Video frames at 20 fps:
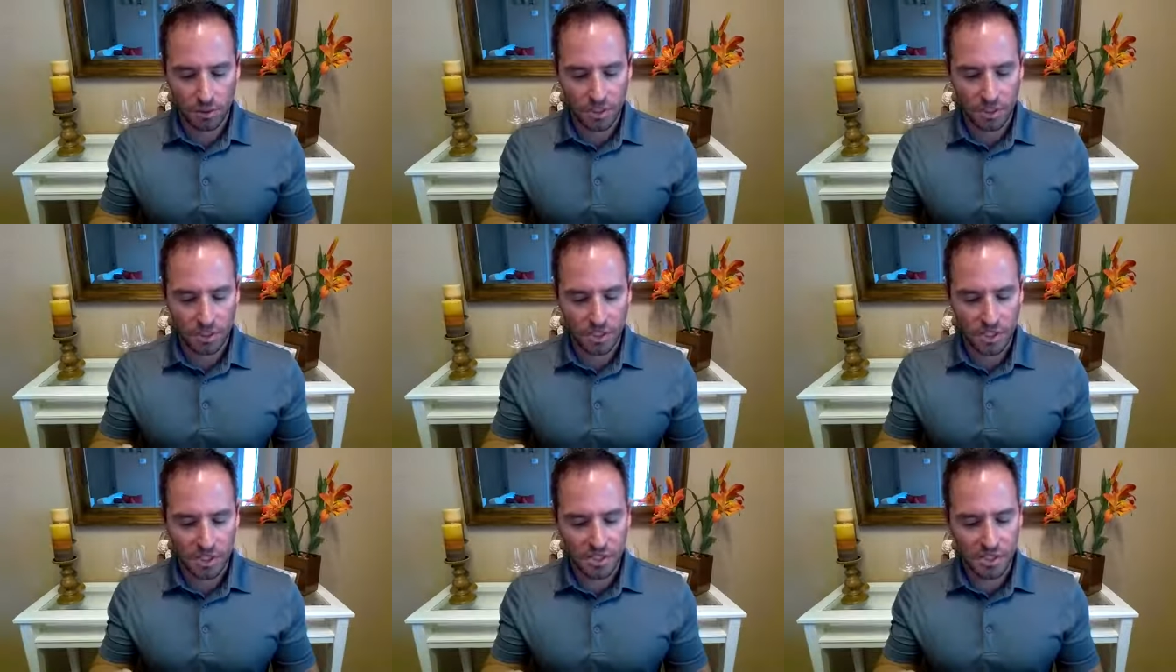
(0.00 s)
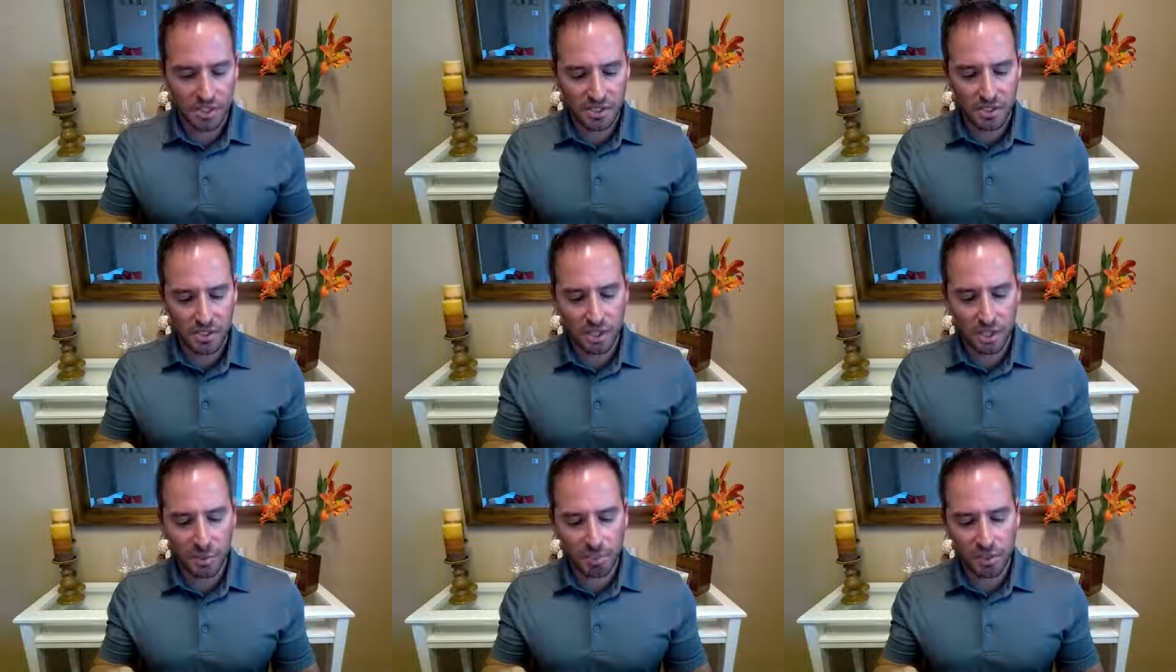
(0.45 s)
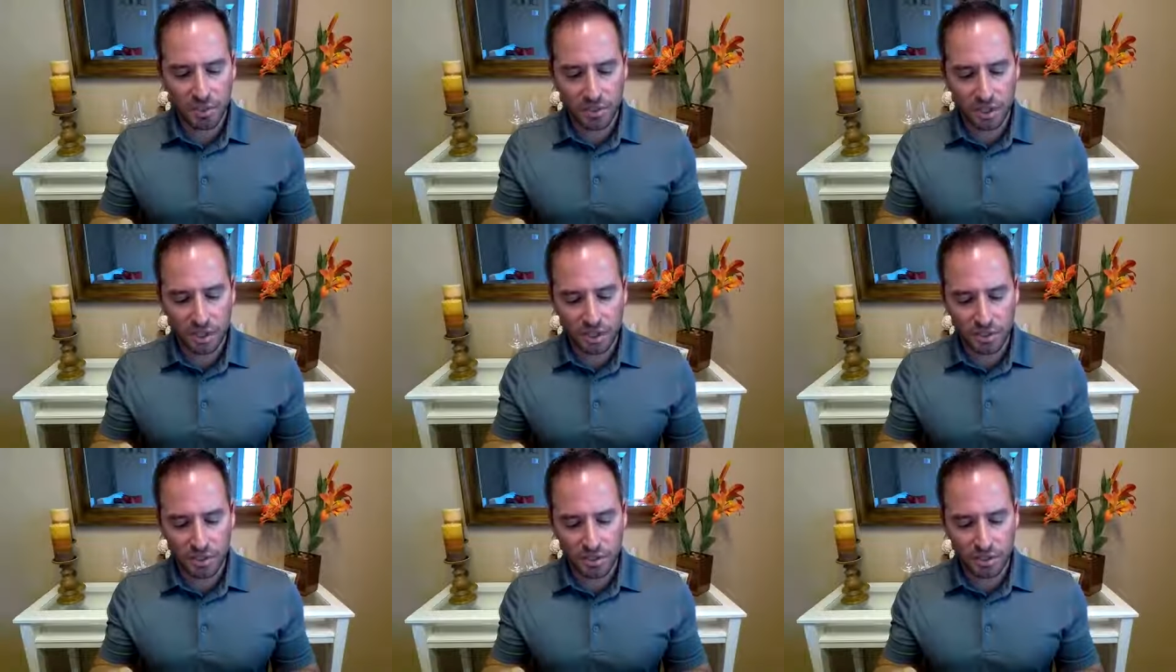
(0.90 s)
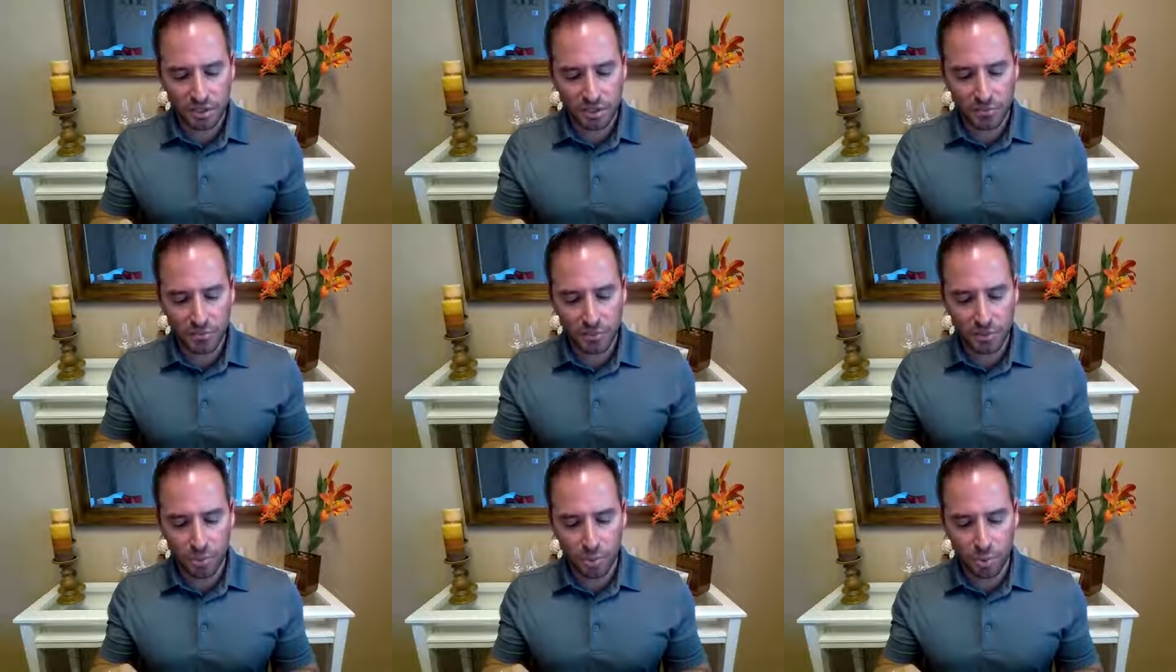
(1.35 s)
This is an application of
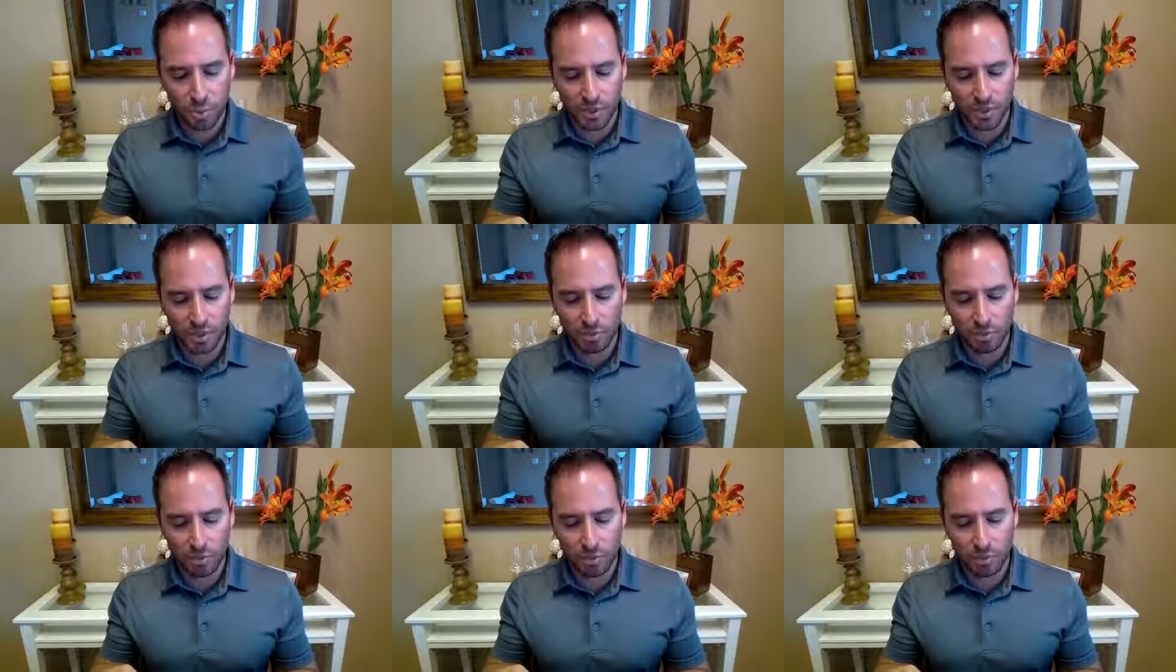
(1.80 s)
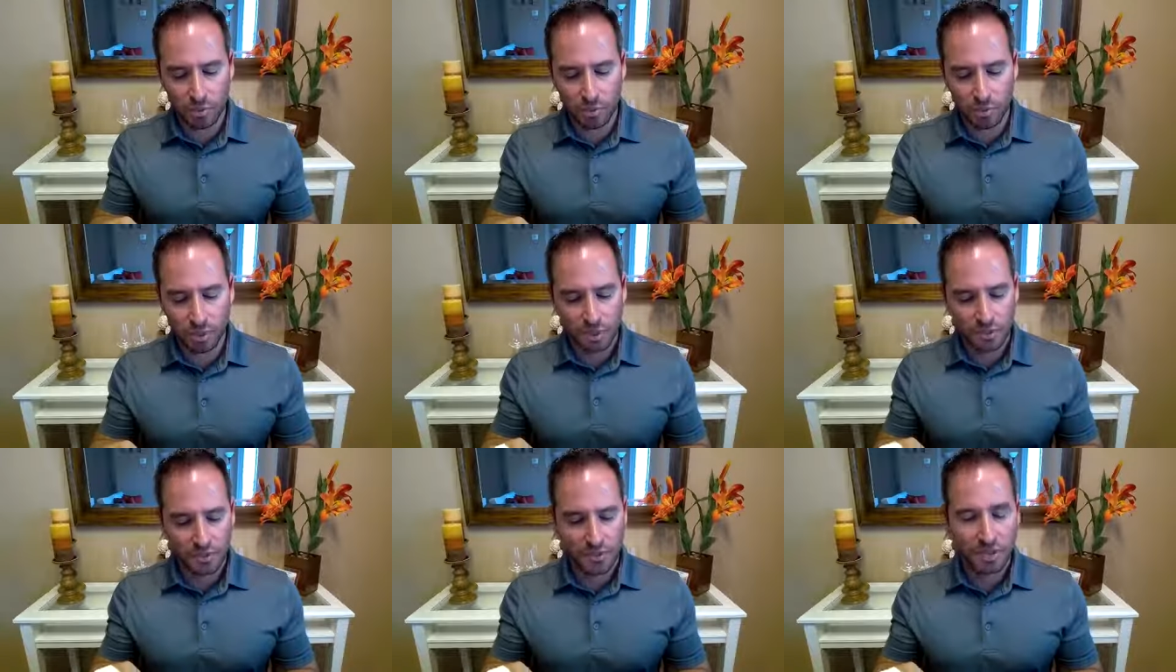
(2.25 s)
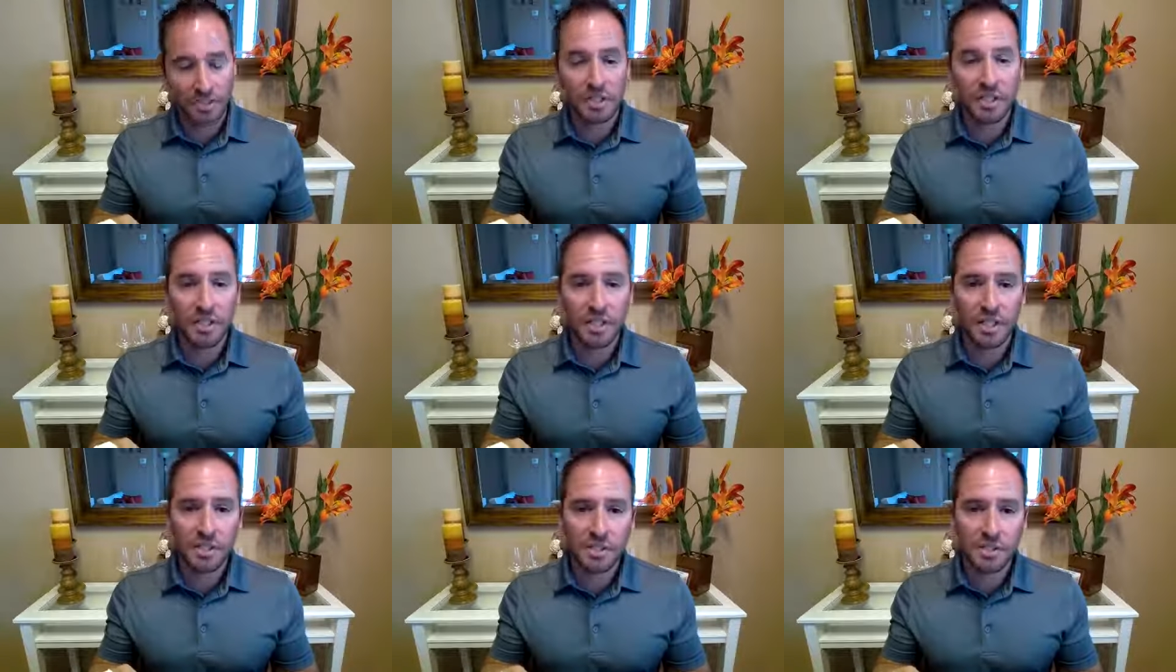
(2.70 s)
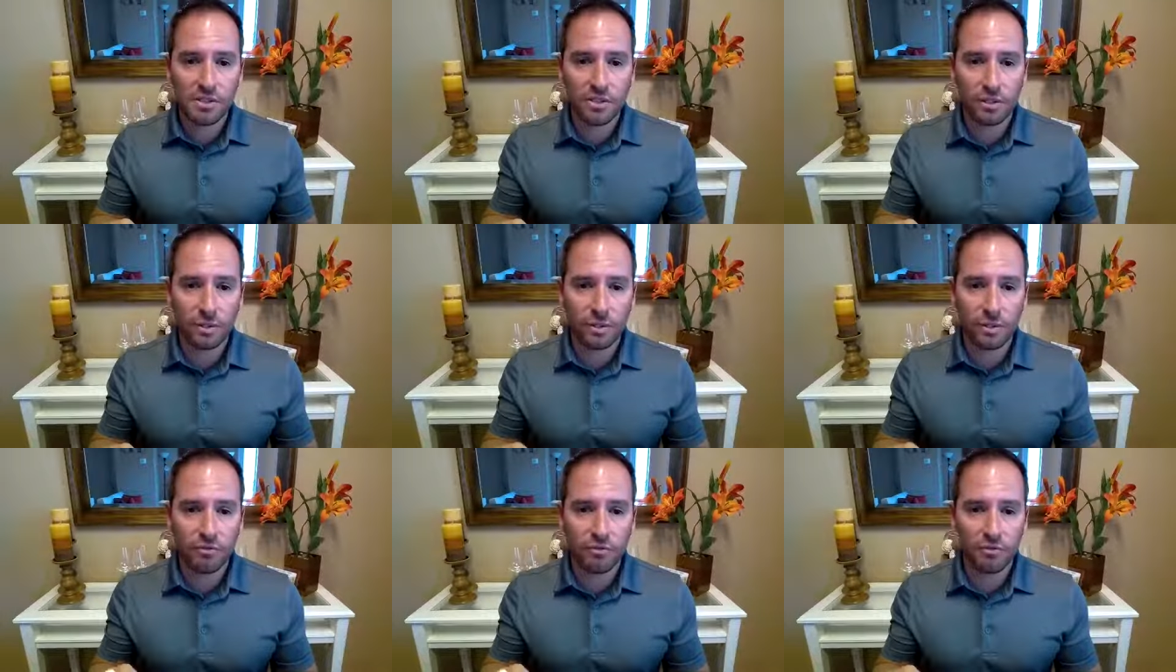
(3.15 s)
the principle there is
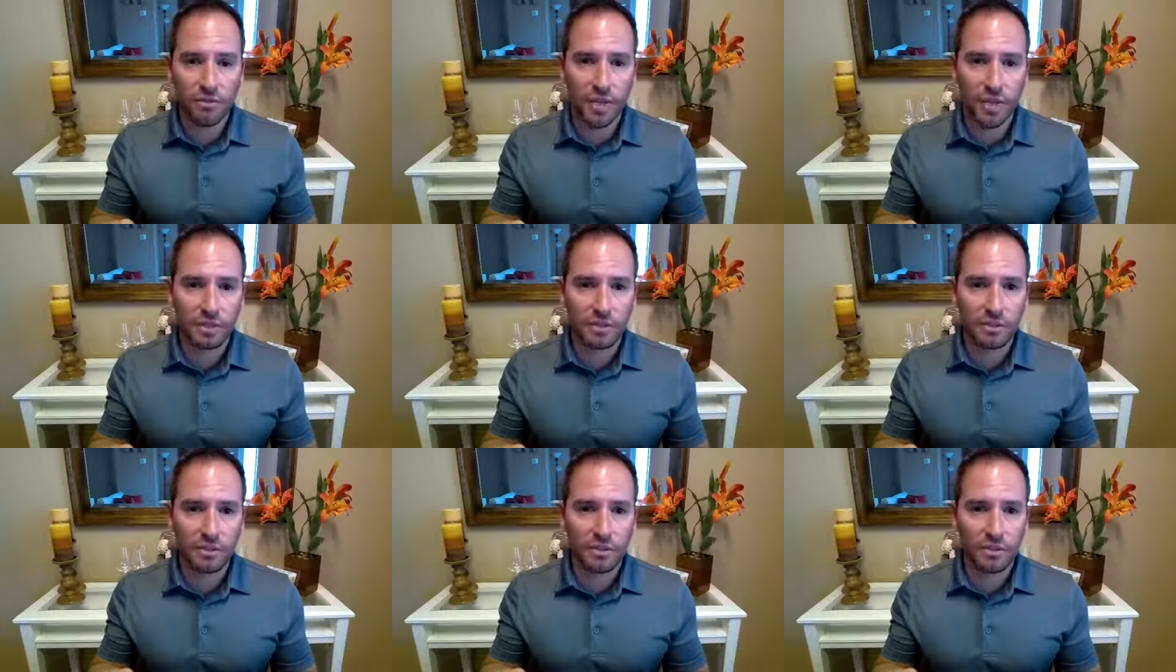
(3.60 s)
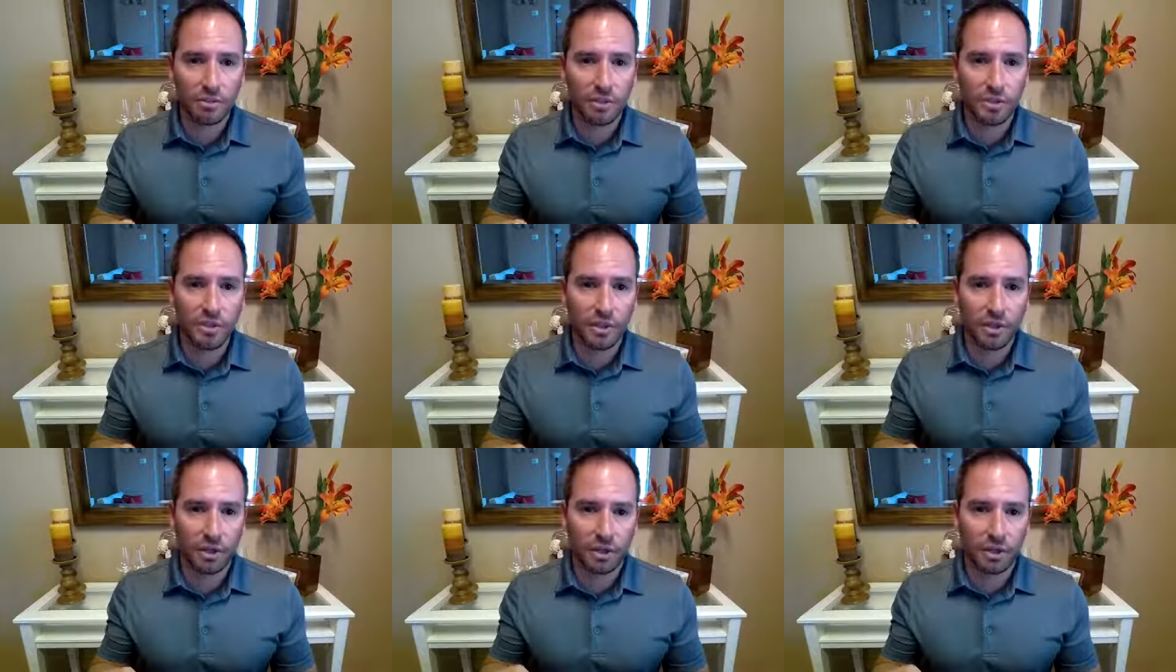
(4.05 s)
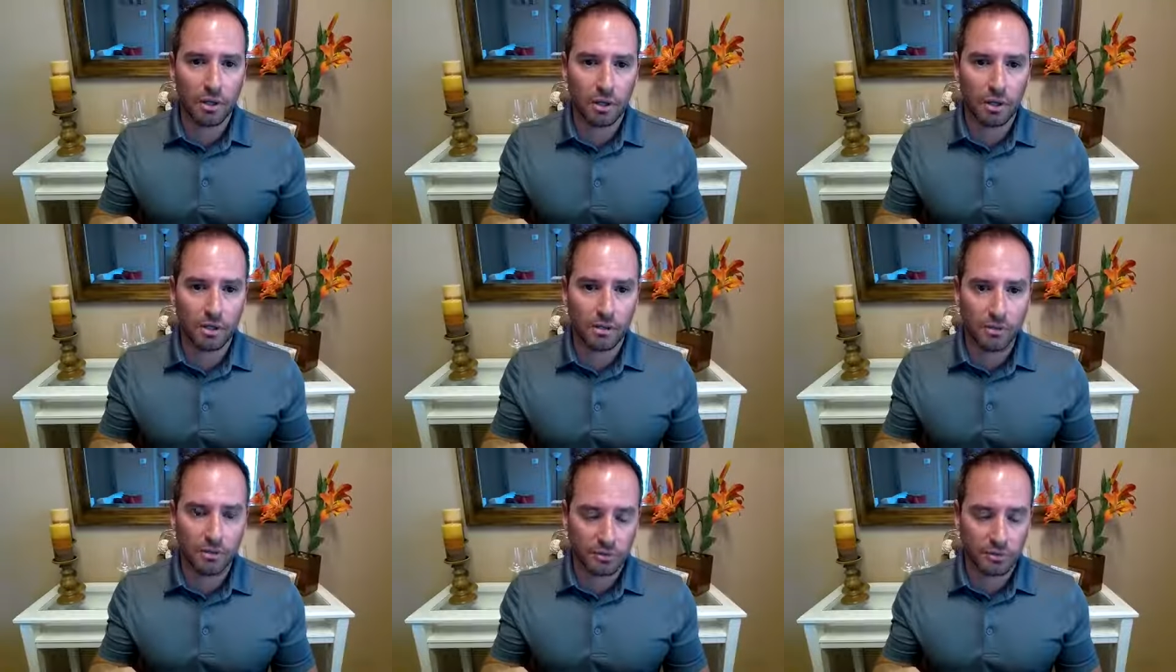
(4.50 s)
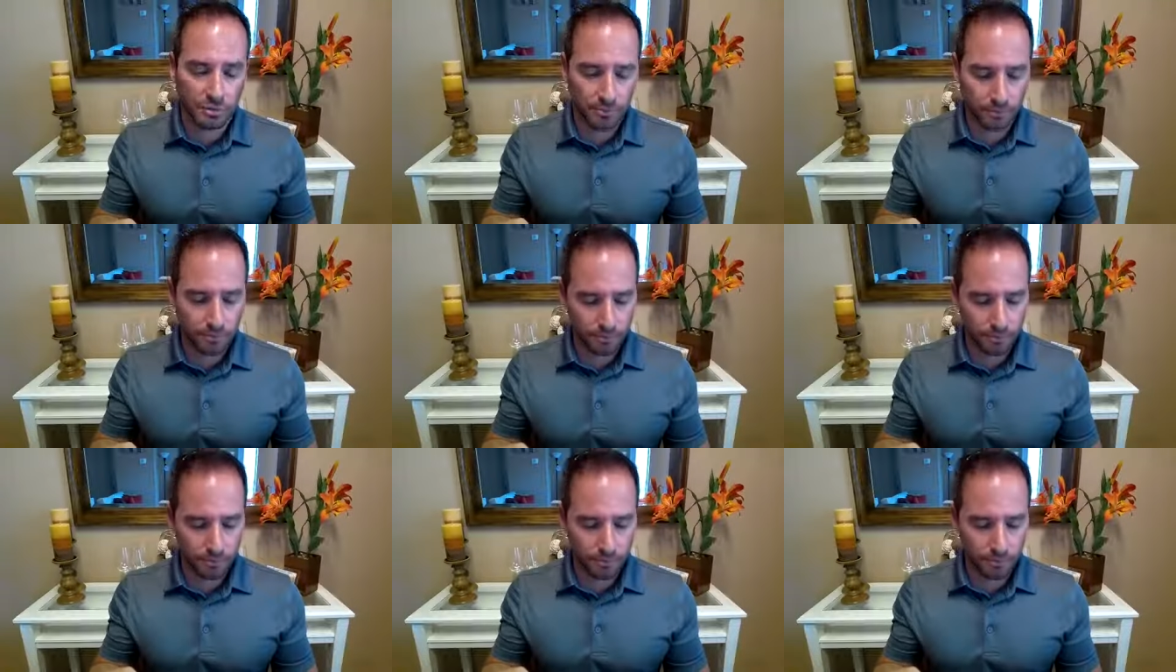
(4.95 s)
no effect without a cause.